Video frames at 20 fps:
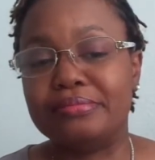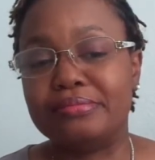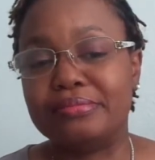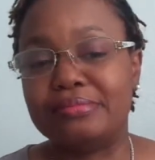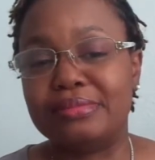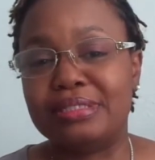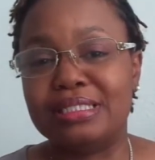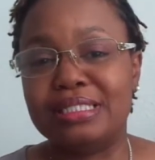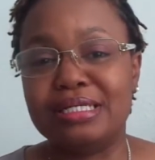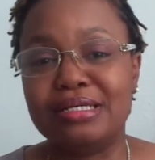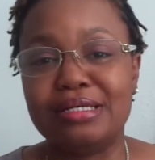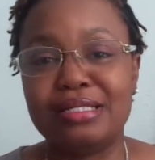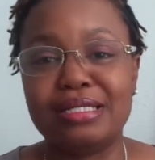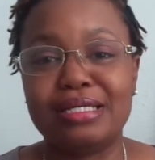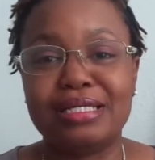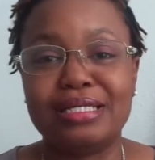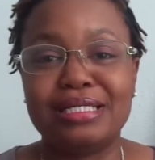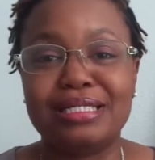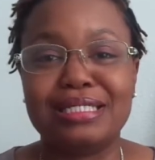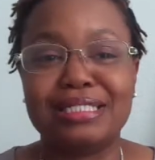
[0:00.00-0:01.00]

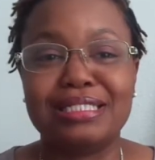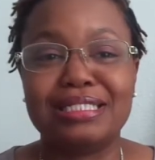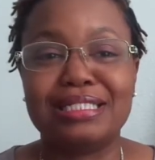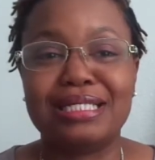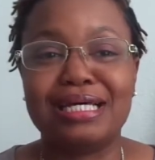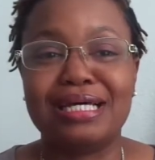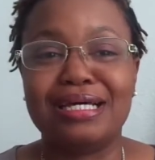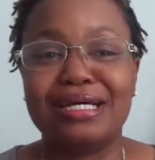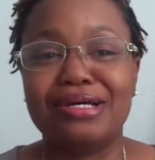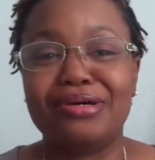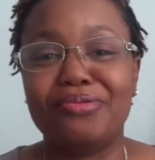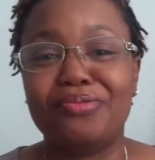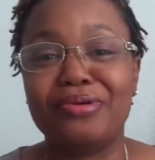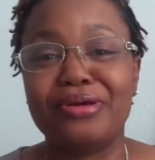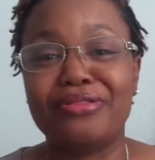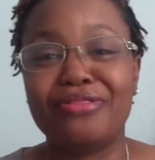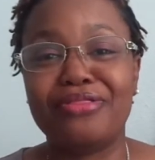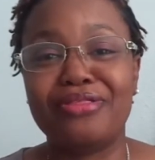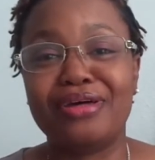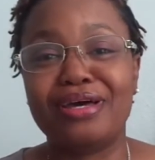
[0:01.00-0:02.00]
dealings
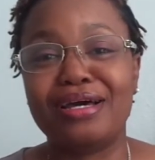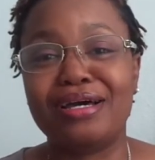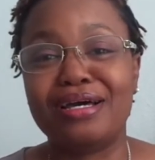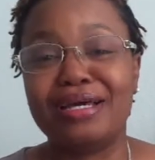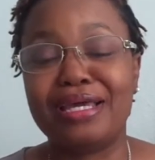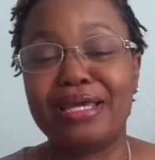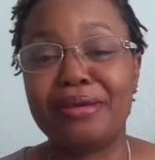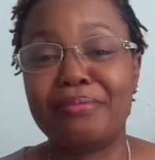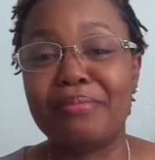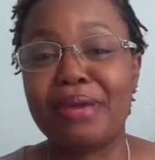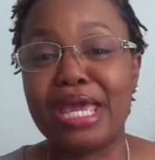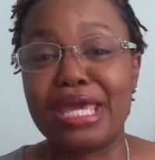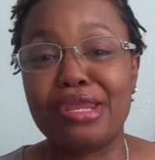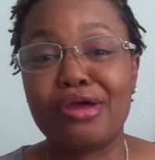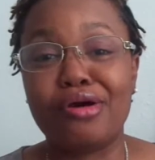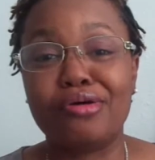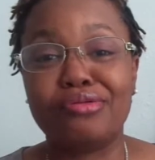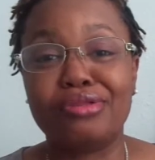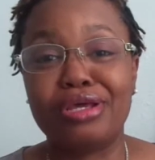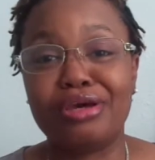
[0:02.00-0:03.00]
with inmate
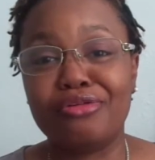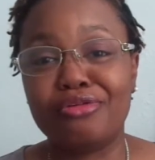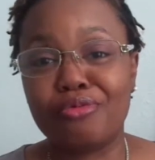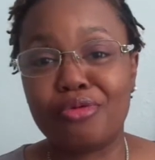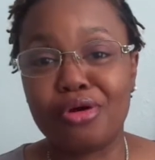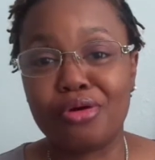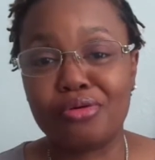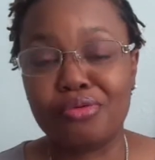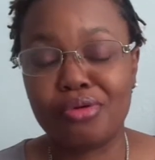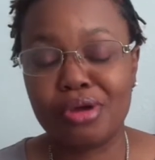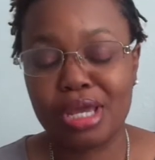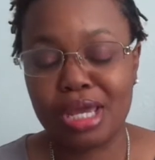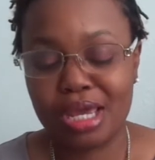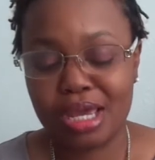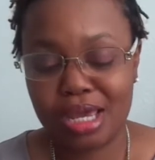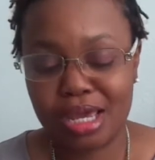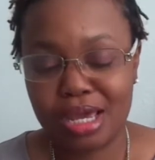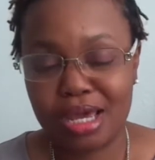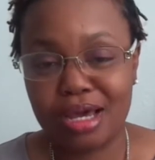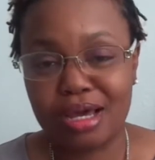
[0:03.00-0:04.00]
on death row
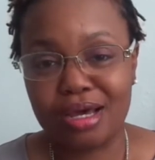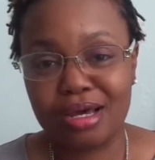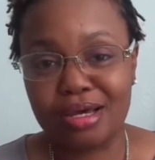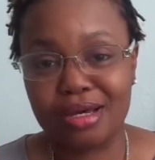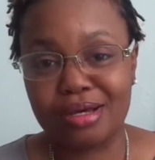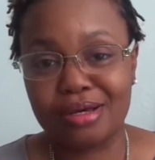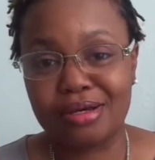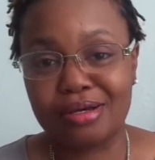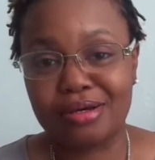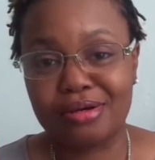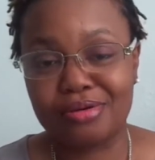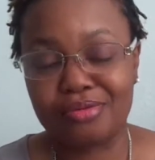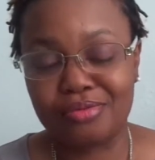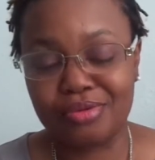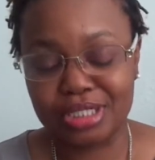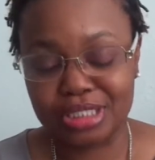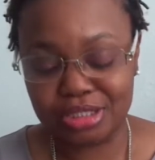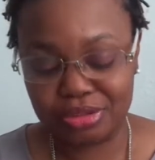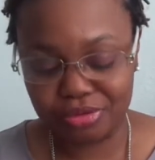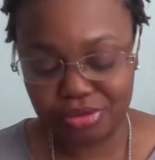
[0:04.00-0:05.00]

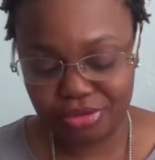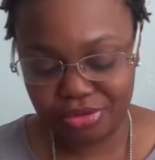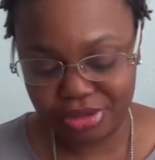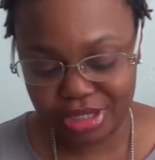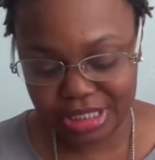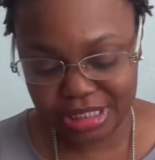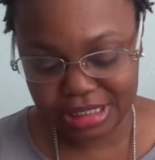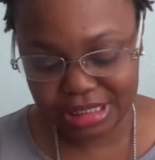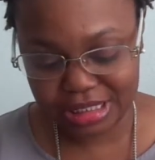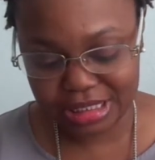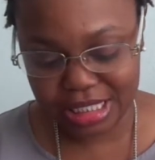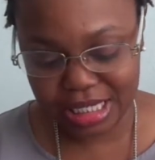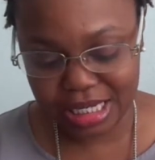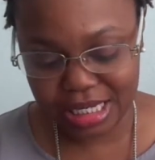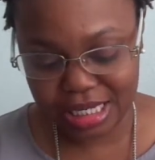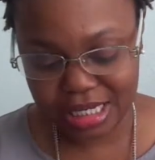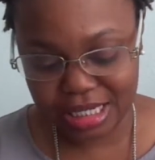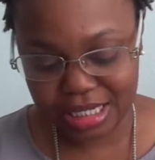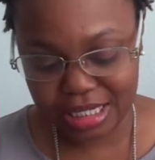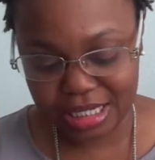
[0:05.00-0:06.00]
was through this
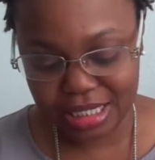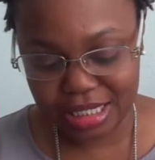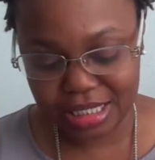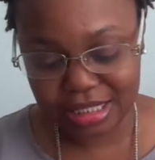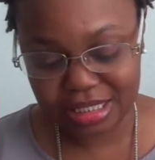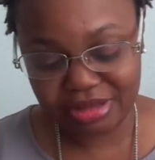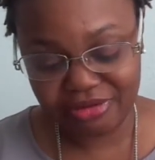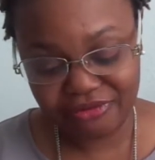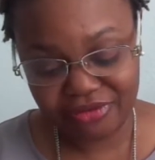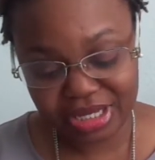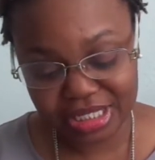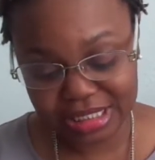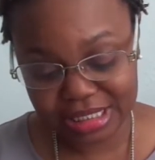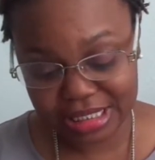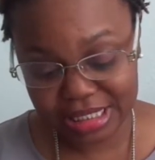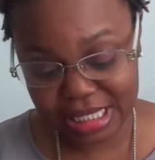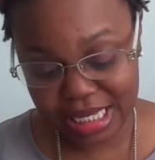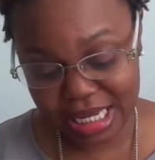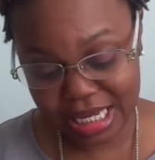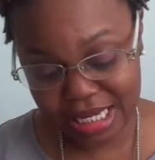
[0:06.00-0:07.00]

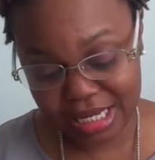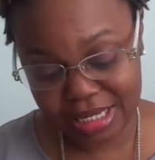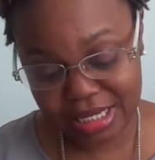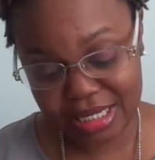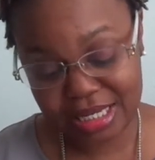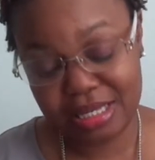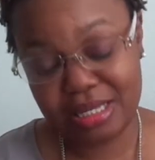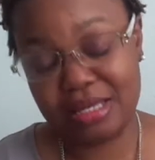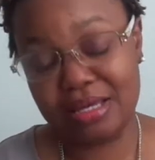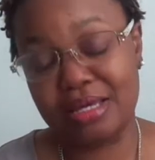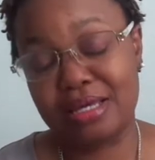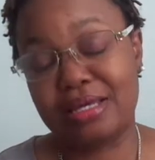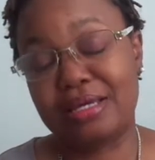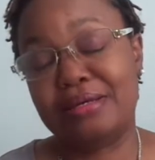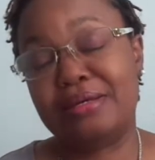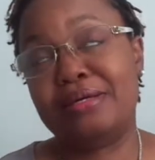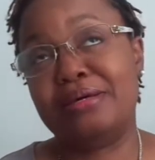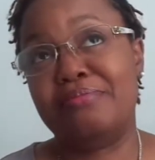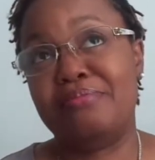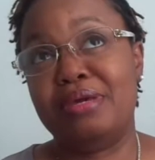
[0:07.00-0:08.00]
defense
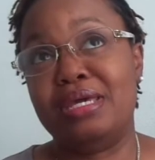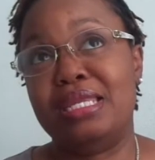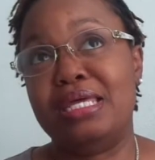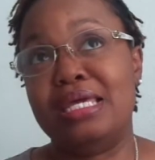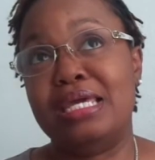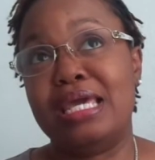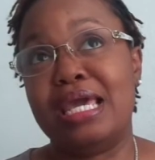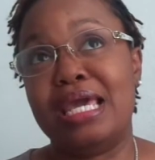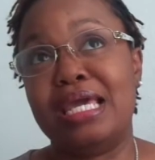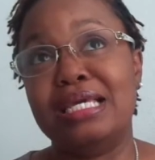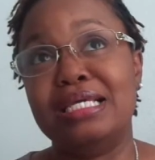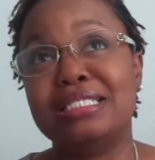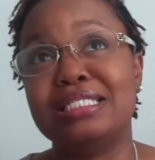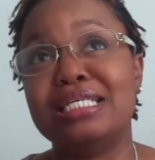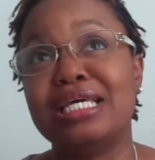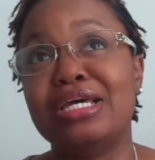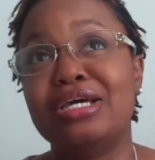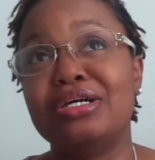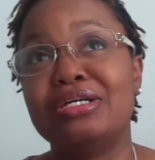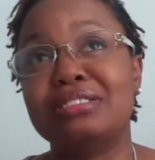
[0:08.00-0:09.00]
committee, and he
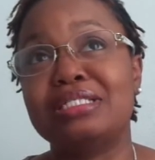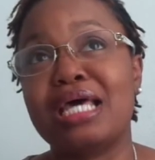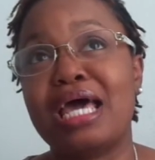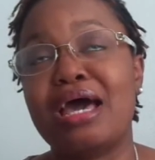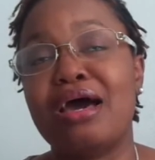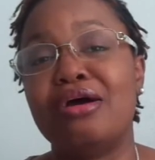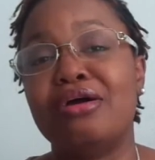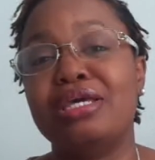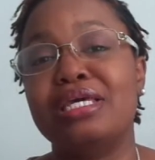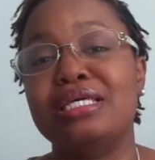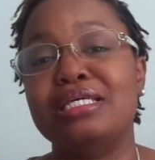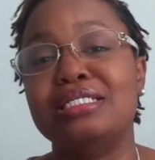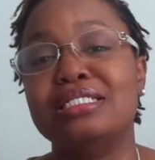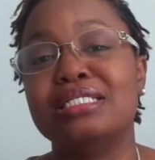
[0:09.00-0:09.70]
tells how he's